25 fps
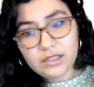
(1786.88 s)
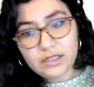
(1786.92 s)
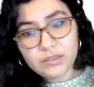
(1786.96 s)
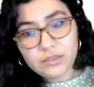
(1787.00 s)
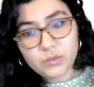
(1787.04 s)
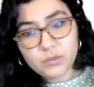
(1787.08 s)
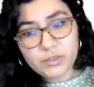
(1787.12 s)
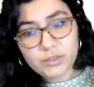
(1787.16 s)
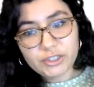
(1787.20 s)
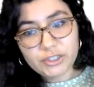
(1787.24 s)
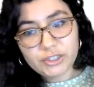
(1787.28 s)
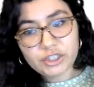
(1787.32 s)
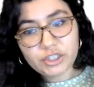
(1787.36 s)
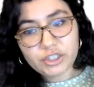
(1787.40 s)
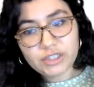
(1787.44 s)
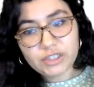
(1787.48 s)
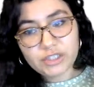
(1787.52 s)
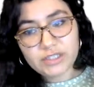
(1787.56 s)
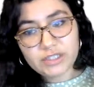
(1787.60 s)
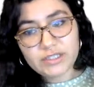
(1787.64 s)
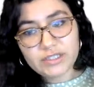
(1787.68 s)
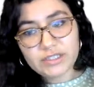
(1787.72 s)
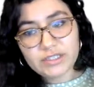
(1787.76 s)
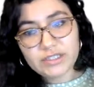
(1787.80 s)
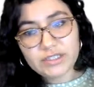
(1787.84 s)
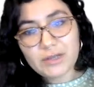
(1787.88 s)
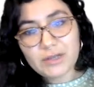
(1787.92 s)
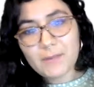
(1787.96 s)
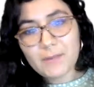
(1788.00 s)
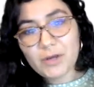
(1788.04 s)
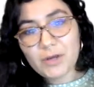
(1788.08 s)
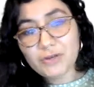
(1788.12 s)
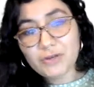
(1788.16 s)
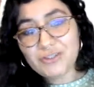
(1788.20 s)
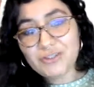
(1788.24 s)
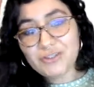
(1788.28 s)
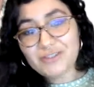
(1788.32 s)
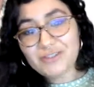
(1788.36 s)
which is
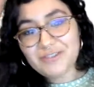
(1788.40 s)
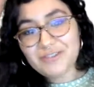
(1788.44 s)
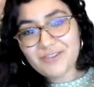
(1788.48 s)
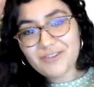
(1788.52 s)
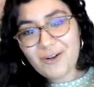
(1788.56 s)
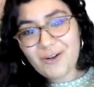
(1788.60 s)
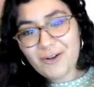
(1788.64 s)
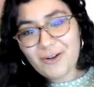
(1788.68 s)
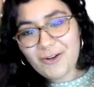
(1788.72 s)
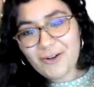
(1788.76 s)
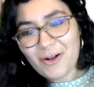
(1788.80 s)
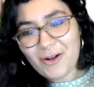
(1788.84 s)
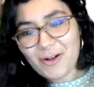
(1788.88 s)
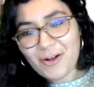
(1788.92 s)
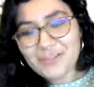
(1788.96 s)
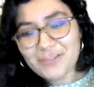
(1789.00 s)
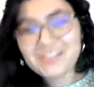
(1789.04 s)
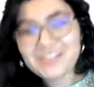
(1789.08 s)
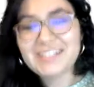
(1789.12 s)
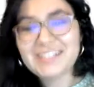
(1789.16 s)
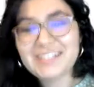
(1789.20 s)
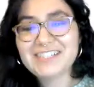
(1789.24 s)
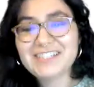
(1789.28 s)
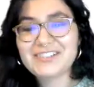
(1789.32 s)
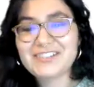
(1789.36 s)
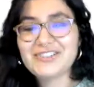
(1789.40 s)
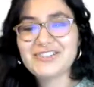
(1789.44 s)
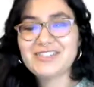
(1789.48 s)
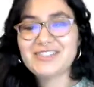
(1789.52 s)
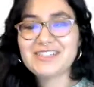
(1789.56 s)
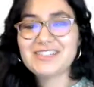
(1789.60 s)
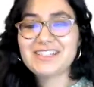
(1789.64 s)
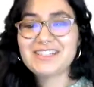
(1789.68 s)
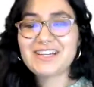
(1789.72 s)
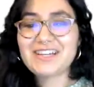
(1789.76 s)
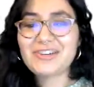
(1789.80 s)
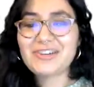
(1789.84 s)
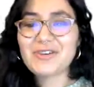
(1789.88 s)
composed of all the answers
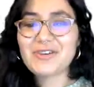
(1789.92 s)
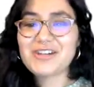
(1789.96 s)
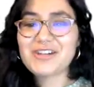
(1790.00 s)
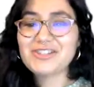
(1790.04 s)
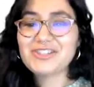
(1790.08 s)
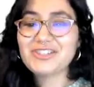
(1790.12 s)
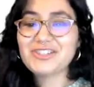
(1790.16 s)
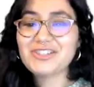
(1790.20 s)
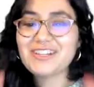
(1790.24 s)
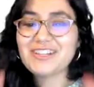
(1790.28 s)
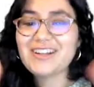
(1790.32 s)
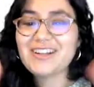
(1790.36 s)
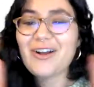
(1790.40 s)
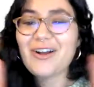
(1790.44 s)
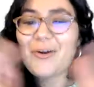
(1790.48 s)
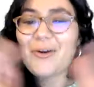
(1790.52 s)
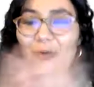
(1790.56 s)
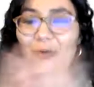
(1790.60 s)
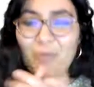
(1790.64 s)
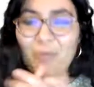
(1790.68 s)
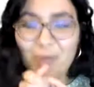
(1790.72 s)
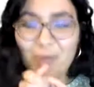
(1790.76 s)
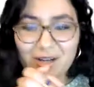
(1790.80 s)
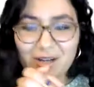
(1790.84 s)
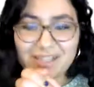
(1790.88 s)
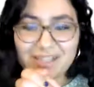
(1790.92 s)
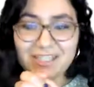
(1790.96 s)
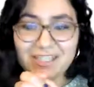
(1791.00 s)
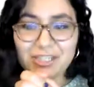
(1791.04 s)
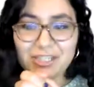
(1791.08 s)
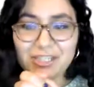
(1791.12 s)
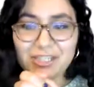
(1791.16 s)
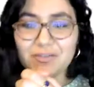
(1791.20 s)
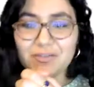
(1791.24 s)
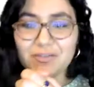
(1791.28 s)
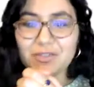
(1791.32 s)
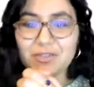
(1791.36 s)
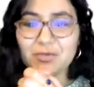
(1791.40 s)
to that question. One
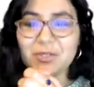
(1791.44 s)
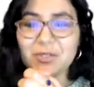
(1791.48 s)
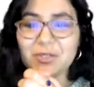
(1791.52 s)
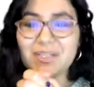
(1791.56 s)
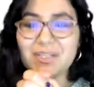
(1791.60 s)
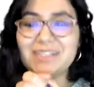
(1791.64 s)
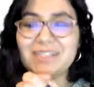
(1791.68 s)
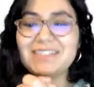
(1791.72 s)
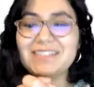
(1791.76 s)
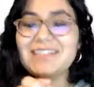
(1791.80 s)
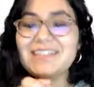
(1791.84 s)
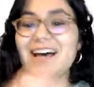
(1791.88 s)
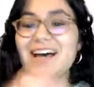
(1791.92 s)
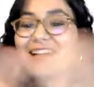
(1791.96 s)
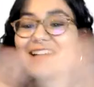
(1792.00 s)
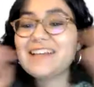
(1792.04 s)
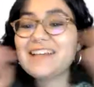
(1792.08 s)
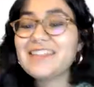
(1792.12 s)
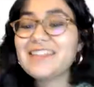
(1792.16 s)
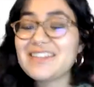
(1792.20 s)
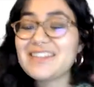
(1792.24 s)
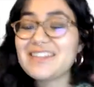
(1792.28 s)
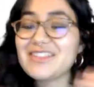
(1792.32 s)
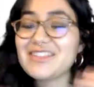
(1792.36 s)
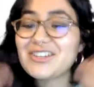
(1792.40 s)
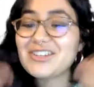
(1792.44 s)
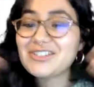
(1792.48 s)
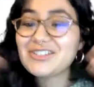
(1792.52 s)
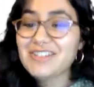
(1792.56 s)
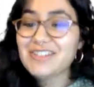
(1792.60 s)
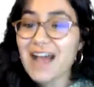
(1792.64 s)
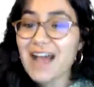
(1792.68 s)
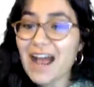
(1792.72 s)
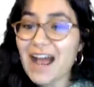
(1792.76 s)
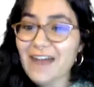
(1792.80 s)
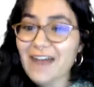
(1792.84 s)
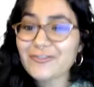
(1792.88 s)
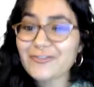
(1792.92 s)
individual gets that. And then there's
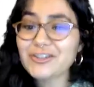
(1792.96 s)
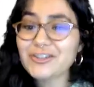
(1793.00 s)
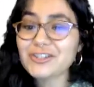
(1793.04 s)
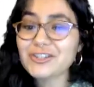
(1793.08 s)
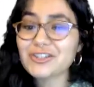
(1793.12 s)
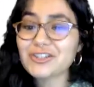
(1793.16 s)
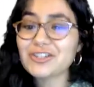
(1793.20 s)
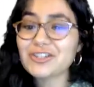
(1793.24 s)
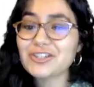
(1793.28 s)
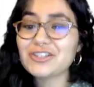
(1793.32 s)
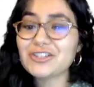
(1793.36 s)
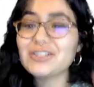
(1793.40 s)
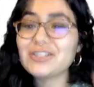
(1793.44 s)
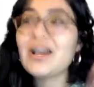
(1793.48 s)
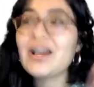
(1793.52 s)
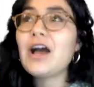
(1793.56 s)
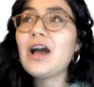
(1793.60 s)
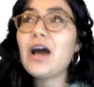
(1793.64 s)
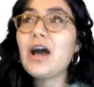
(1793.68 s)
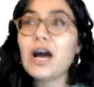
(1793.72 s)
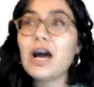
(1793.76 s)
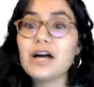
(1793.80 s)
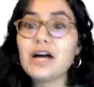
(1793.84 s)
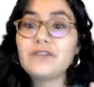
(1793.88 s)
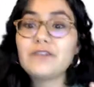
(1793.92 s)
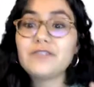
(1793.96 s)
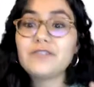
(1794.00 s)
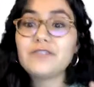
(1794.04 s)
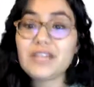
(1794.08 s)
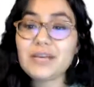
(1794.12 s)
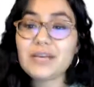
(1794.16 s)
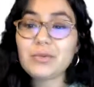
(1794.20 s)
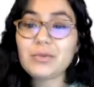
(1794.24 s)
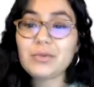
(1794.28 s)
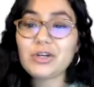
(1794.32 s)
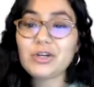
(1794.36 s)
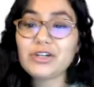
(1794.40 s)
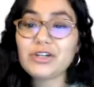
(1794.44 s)
averages of
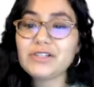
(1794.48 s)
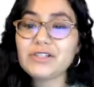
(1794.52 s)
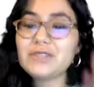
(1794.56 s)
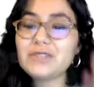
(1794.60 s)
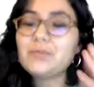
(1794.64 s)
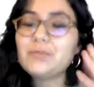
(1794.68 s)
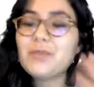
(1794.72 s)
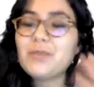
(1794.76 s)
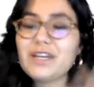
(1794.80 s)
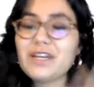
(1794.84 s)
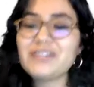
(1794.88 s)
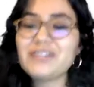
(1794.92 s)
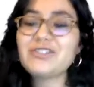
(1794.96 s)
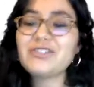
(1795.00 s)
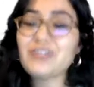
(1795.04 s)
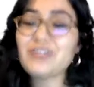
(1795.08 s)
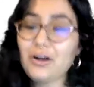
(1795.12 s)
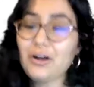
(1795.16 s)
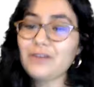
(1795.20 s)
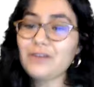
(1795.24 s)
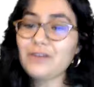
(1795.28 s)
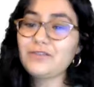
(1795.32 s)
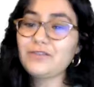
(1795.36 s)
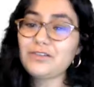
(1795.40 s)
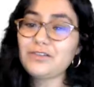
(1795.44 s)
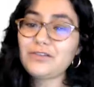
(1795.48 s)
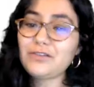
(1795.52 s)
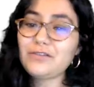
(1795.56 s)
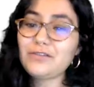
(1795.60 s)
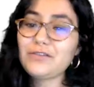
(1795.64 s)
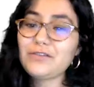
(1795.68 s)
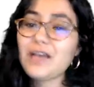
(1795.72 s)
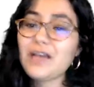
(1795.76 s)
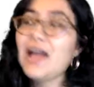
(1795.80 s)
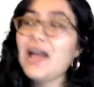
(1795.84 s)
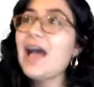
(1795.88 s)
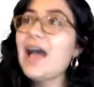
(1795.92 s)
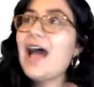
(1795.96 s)
neighborhoods based off of
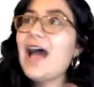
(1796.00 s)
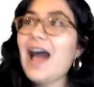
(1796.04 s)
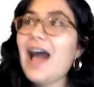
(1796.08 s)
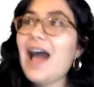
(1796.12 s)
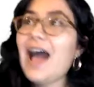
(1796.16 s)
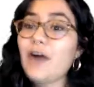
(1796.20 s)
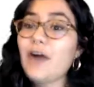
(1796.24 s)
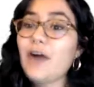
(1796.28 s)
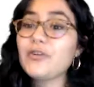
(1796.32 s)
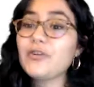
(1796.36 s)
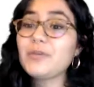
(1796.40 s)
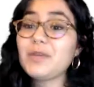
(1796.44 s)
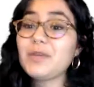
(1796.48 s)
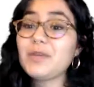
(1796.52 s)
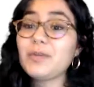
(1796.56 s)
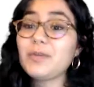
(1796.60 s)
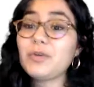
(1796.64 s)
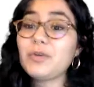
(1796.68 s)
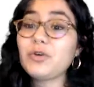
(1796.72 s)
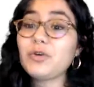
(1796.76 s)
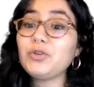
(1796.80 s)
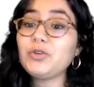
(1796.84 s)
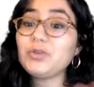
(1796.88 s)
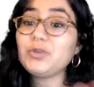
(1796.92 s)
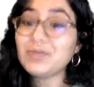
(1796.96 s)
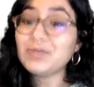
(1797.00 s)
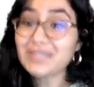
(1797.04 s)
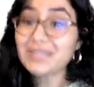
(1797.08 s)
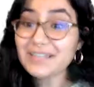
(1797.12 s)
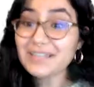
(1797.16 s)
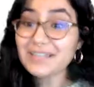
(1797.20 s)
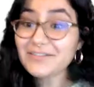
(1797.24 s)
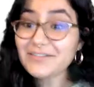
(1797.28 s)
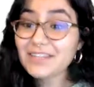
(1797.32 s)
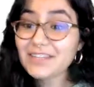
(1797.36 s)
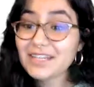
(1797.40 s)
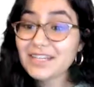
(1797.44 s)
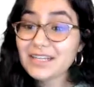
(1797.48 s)
how the people who
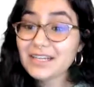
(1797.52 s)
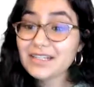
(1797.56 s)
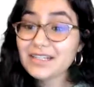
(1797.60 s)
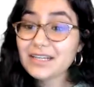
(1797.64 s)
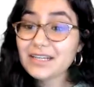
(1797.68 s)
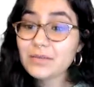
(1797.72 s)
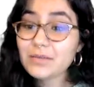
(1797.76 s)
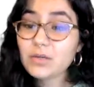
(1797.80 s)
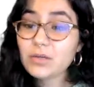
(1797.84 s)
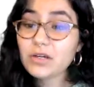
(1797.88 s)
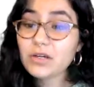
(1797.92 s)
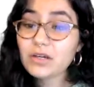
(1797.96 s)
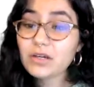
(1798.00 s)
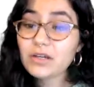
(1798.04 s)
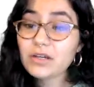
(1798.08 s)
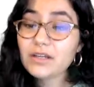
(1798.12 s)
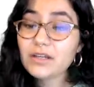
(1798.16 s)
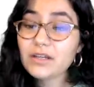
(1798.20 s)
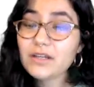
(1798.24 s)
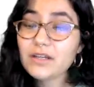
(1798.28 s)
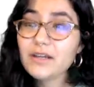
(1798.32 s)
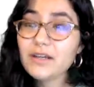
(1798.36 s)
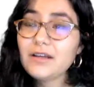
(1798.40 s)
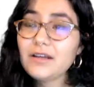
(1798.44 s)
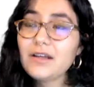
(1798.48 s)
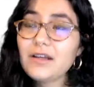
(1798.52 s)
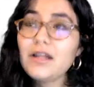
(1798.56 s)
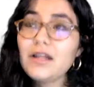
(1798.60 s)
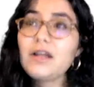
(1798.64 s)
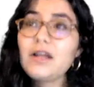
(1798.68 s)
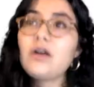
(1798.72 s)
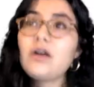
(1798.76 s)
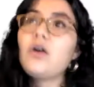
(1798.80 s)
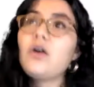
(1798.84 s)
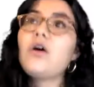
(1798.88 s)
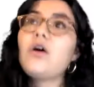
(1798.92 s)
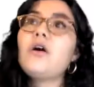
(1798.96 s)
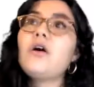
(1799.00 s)
live in that neighborhood
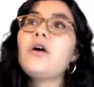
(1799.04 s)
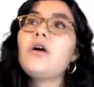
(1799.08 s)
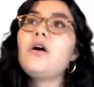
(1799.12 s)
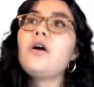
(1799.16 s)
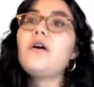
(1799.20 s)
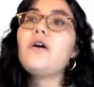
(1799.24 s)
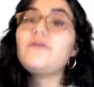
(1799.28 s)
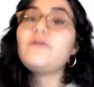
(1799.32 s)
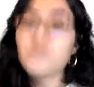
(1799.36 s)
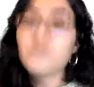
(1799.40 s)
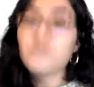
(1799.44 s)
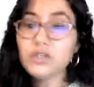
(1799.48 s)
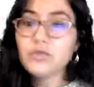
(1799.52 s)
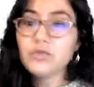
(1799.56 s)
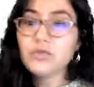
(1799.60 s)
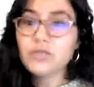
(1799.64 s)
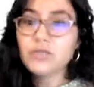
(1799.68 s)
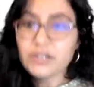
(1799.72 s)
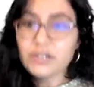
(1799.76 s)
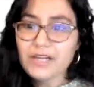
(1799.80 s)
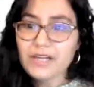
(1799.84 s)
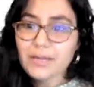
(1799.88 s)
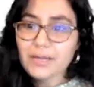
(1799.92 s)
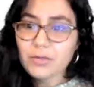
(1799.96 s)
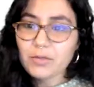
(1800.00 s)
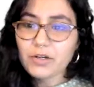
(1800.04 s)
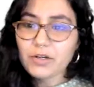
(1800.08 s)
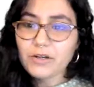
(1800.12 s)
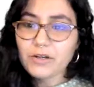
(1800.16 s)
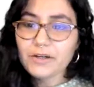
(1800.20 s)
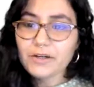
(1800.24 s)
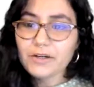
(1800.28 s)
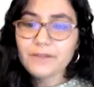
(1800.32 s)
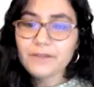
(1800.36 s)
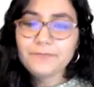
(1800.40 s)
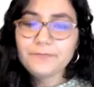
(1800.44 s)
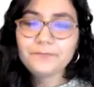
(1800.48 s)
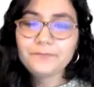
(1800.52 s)
view their
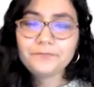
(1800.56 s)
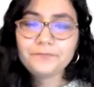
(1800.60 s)
neighborhood.